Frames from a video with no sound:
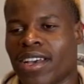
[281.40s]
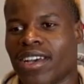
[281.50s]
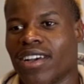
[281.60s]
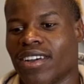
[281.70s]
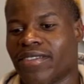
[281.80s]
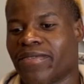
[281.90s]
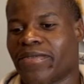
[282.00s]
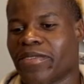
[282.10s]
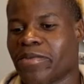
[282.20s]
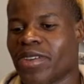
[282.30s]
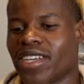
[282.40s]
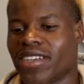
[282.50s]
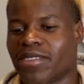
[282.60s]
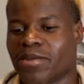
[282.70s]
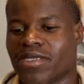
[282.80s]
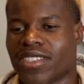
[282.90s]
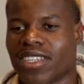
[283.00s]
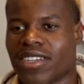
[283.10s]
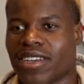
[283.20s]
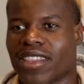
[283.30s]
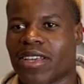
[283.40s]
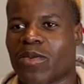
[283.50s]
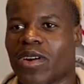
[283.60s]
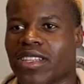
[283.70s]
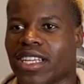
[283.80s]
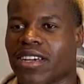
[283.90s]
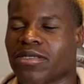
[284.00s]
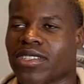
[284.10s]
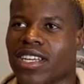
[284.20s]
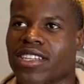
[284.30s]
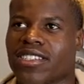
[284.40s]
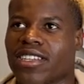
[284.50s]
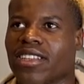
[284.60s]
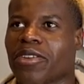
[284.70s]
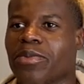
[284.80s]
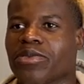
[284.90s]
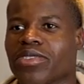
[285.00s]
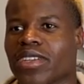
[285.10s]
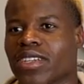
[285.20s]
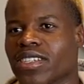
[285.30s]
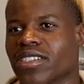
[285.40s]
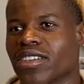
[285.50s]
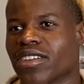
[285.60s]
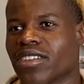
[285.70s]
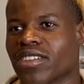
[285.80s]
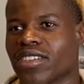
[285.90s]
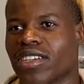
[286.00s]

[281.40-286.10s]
For me, it was I think one thing I would say is the opportunities here.